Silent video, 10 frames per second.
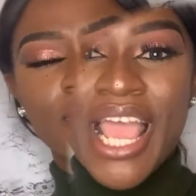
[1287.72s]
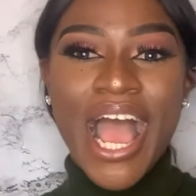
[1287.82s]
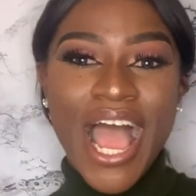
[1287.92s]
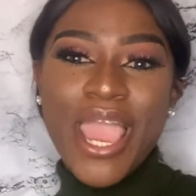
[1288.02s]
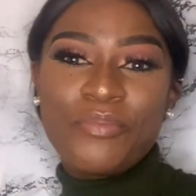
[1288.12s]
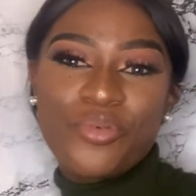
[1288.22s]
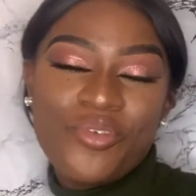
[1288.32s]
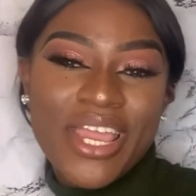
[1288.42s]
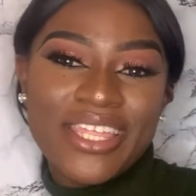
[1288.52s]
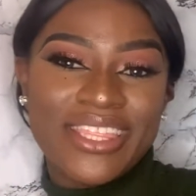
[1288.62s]
I
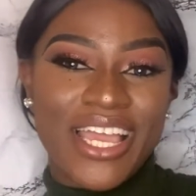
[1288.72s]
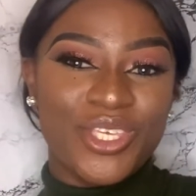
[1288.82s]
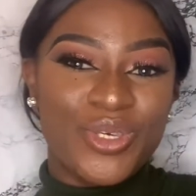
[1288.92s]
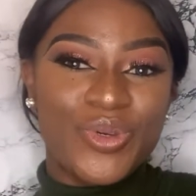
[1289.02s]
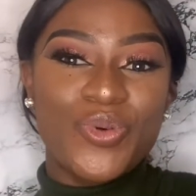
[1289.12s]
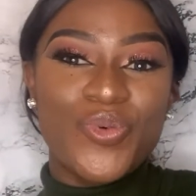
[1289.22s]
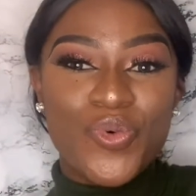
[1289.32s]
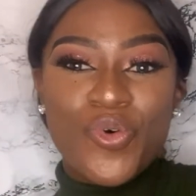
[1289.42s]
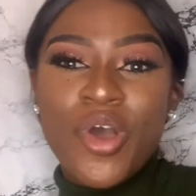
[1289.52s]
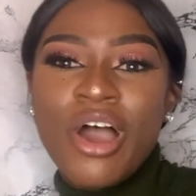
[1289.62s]
pray that you
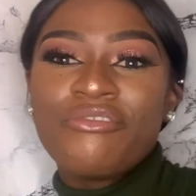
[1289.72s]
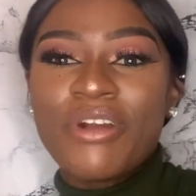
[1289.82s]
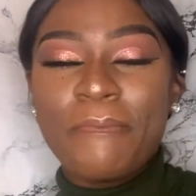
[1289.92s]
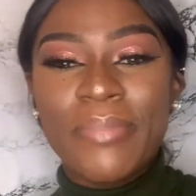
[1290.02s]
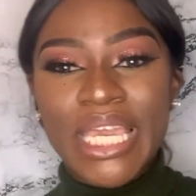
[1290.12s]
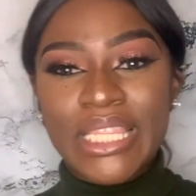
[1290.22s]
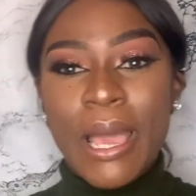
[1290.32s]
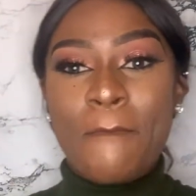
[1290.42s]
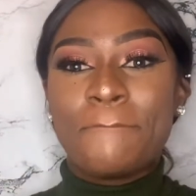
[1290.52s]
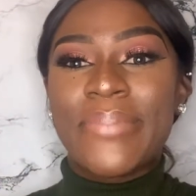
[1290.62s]
all remain
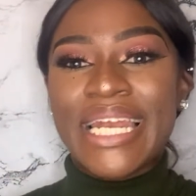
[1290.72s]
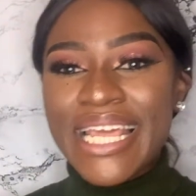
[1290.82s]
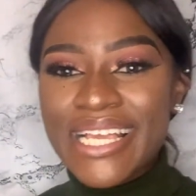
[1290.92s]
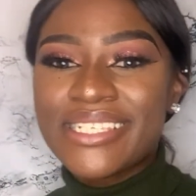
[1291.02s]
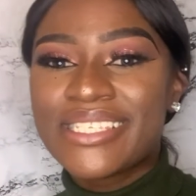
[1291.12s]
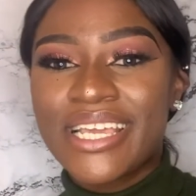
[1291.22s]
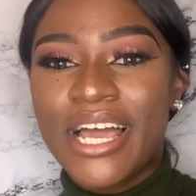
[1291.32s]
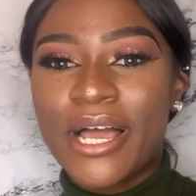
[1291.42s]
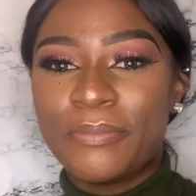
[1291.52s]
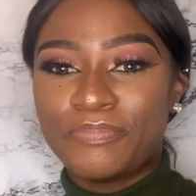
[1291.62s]
blessed.
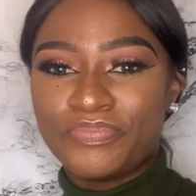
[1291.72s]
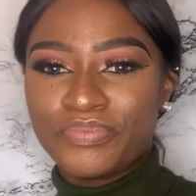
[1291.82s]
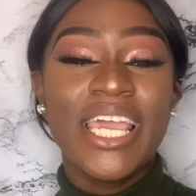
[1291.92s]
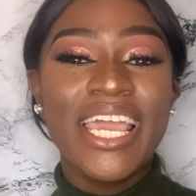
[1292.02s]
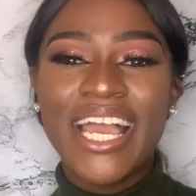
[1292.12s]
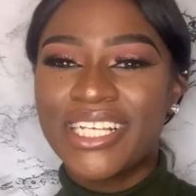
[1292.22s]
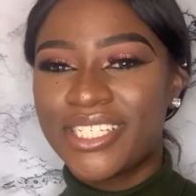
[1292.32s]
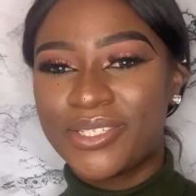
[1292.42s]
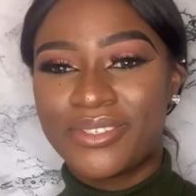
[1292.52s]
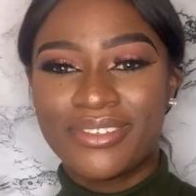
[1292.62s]
I
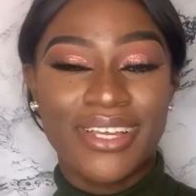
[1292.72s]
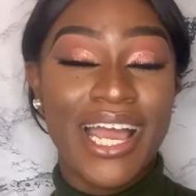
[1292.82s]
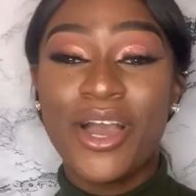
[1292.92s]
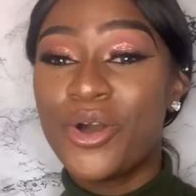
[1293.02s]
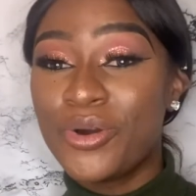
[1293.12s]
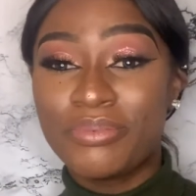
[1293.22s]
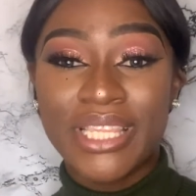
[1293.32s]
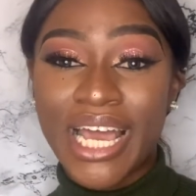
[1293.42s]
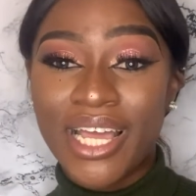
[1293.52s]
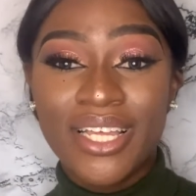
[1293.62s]
hope
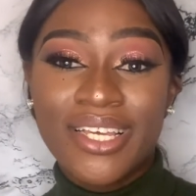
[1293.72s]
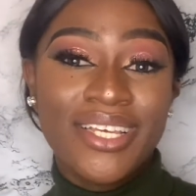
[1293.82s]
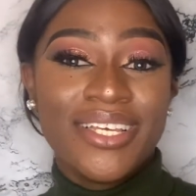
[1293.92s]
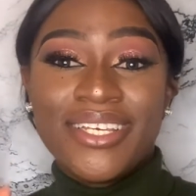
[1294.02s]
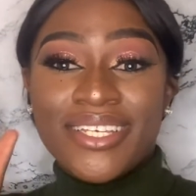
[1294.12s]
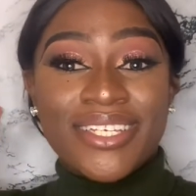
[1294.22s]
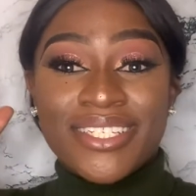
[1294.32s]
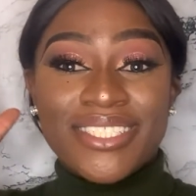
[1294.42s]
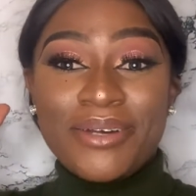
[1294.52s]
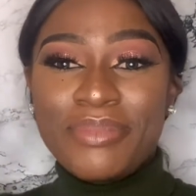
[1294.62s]
that
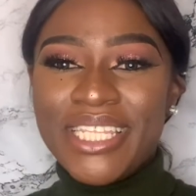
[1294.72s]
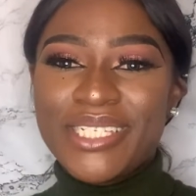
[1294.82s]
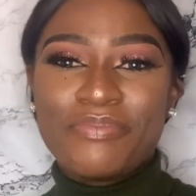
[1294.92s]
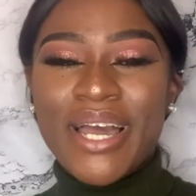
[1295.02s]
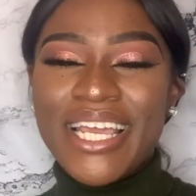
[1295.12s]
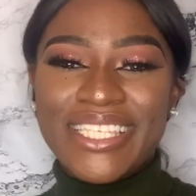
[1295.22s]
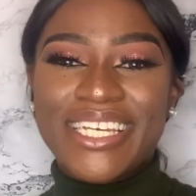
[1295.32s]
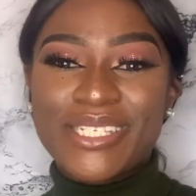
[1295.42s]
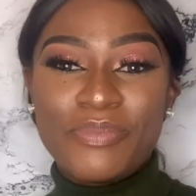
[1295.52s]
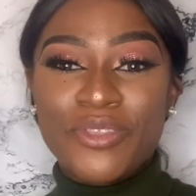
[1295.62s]
somebody's mind
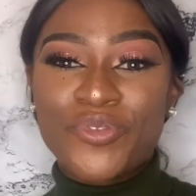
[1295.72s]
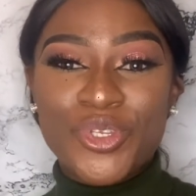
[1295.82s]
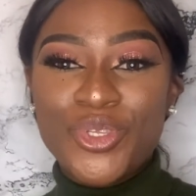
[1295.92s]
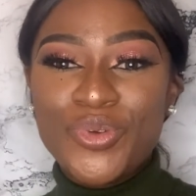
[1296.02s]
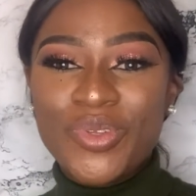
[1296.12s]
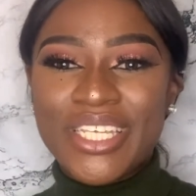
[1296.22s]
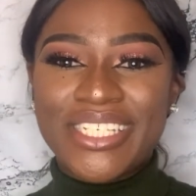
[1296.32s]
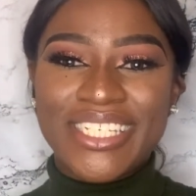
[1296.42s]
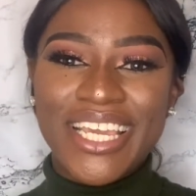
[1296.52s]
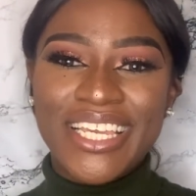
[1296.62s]
has been renewed
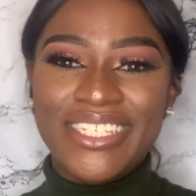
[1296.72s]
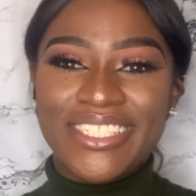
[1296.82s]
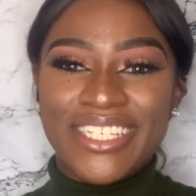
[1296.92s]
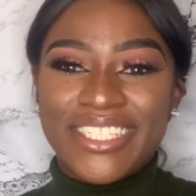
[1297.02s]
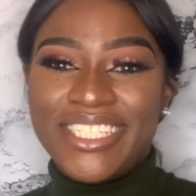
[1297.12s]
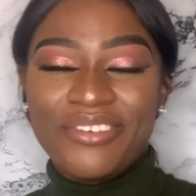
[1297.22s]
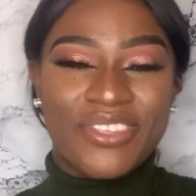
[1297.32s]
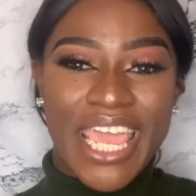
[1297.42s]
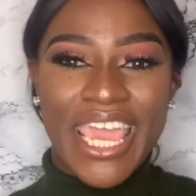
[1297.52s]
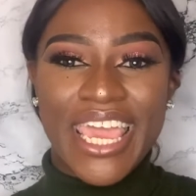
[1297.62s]
and changed and
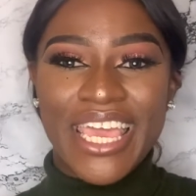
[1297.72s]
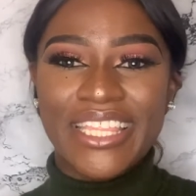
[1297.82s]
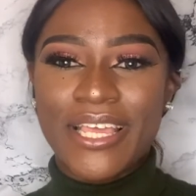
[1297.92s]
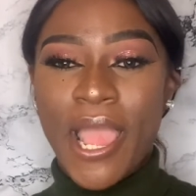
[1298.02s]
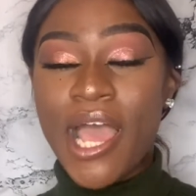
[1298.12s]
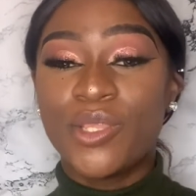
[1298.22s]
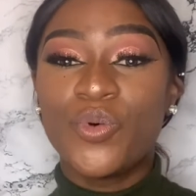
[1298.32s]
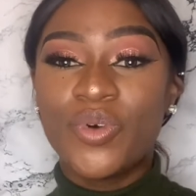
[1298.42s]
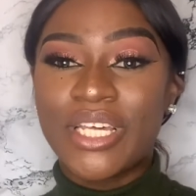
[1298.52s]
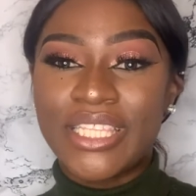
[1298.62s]
shifted and
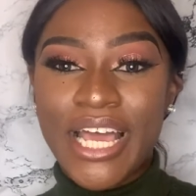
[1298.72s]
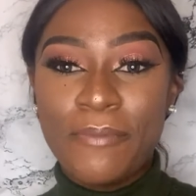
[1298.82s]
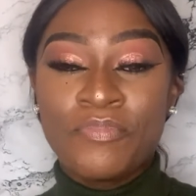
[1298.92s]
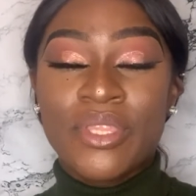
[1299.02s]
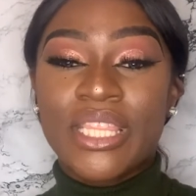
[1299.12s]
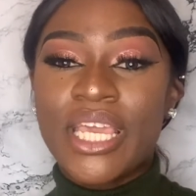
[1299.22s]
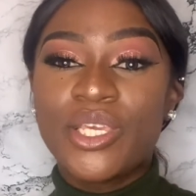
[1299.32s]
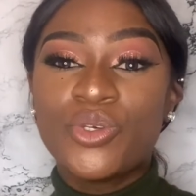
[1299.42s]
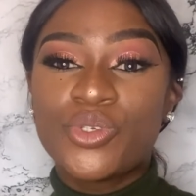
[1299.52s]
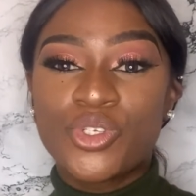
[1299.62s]
all of that.
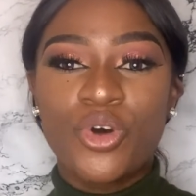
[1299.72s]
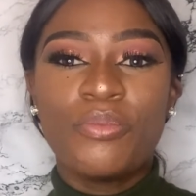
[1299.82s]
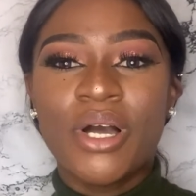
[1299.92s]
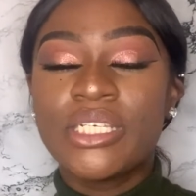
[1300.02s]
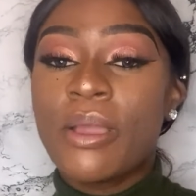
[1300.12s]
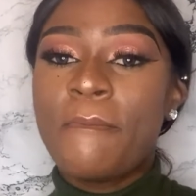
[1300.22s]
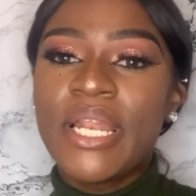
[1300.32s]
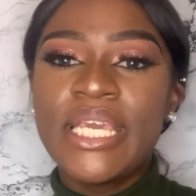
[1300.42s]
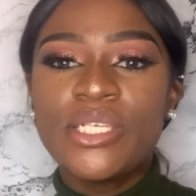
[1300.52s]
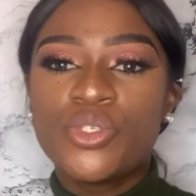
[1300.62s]
Thank you so much.
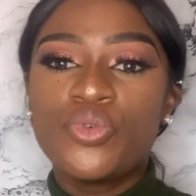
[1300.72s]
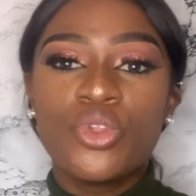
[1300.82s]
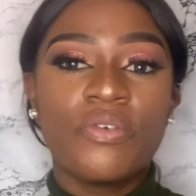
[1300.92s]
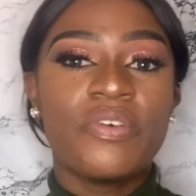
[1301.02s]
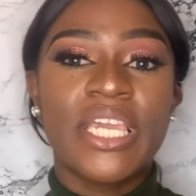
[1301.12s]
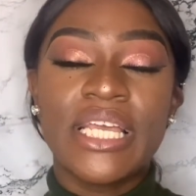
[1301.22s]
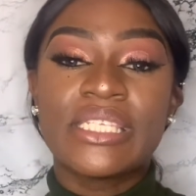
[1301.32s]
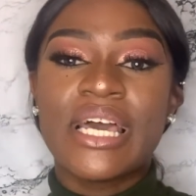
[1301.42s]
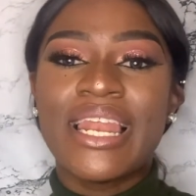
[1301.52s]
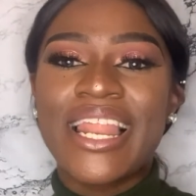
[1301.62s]
Please do not
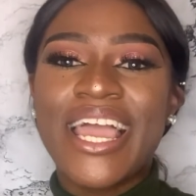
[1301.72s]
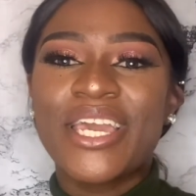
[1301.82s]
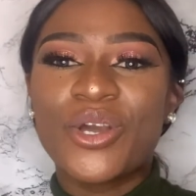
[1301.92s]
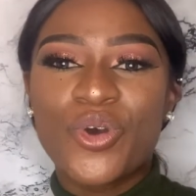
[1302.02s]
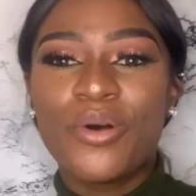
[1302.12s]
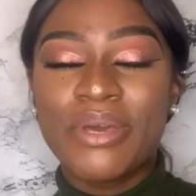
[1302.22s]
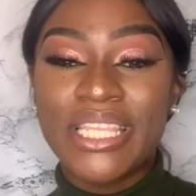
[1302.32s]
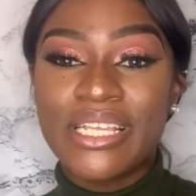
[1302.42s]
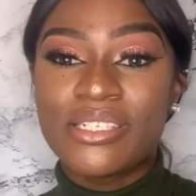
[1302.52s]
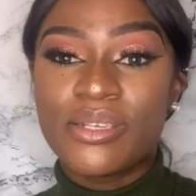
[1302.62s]
forget to like,
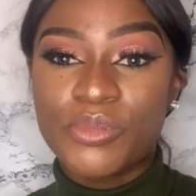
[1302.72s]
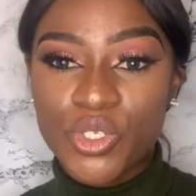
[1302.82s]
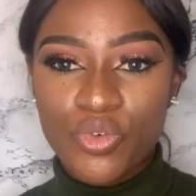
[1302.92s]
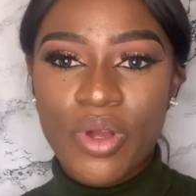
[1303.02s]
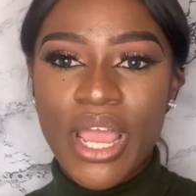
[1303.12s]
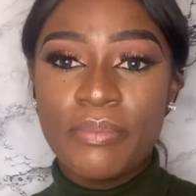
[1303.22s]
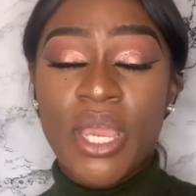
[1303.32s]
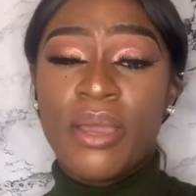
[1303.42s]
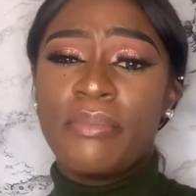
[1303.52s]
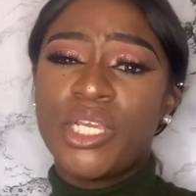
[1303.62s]
comment, and subscribe.
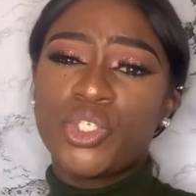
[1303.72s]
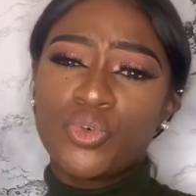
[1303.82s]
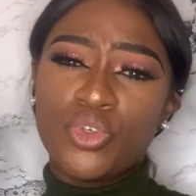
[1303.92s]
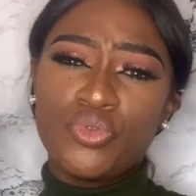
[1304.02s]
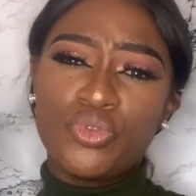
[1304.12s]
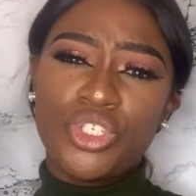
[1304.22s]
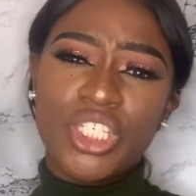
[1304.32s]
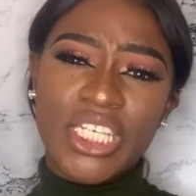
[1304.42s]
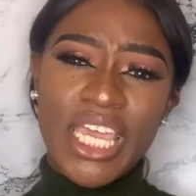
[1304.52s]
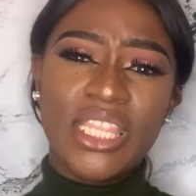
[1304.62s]
Make sure you
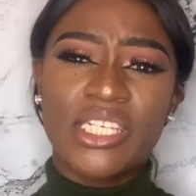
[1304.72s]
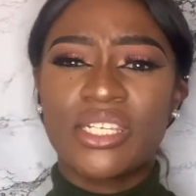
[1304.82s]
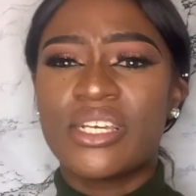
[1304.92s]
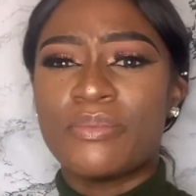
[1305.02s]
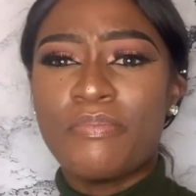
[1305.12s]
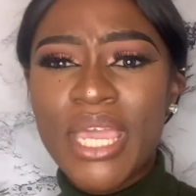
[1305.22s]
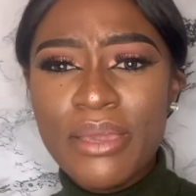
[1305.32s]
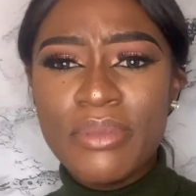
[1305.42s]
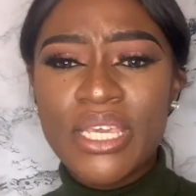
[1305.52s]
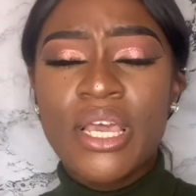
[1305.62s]
share this, because
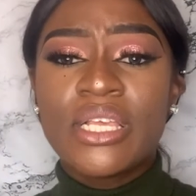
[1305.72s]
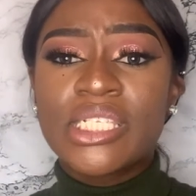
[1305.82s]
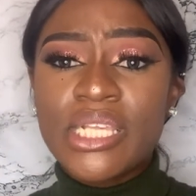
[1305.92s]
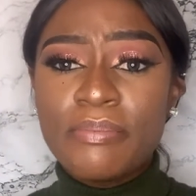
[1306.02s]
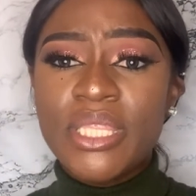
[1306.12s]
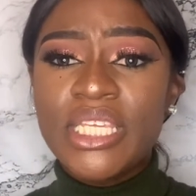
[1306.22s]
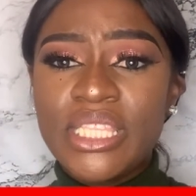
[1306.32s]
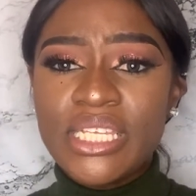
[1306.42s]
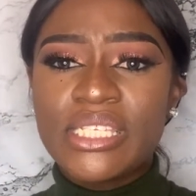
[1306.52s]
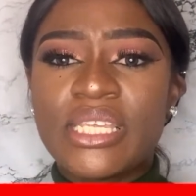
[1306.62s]
maybe somebody
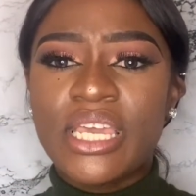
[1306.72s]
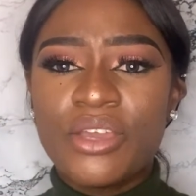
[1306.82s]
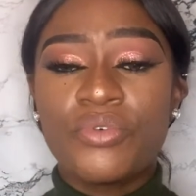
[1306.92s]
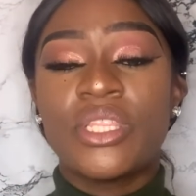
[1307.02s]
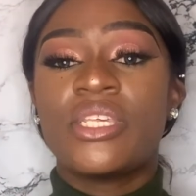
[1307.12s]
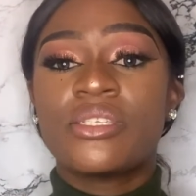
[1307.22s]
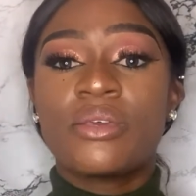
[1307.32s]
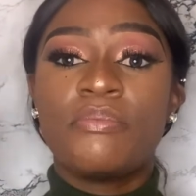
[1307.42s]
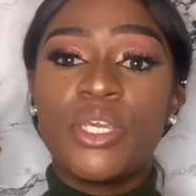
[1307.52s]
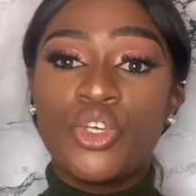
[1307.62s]
needs to hear it. This
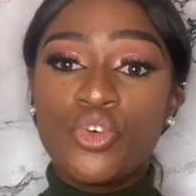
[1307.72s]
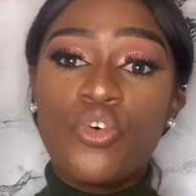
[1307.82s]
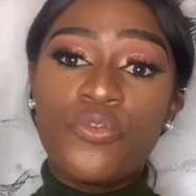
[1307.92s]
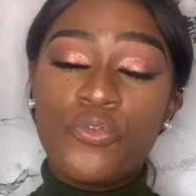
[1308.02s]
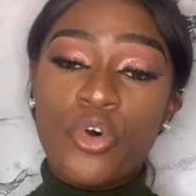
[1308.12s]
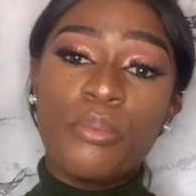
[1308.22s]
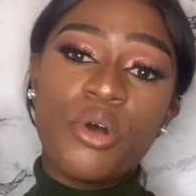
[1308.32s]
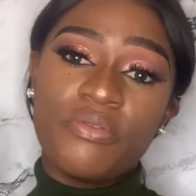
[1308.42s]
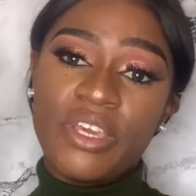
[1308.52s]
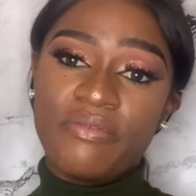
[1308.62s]
can be your form
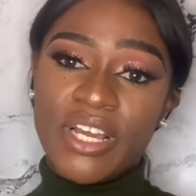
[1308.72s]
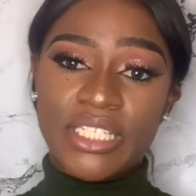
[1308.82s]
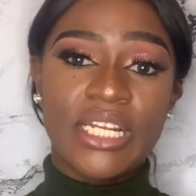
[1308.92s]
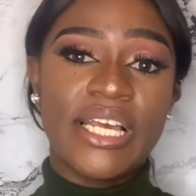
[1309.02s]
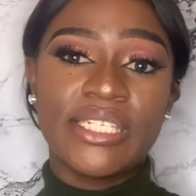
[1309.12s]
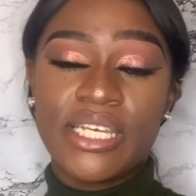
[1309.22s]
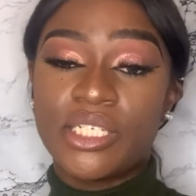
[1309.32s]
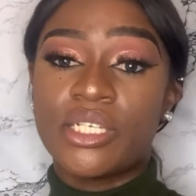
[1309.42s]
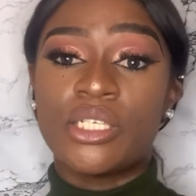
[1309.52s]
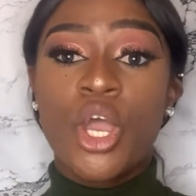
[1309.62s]
of
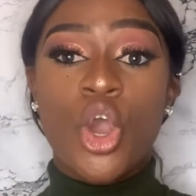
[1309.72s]
evangelization.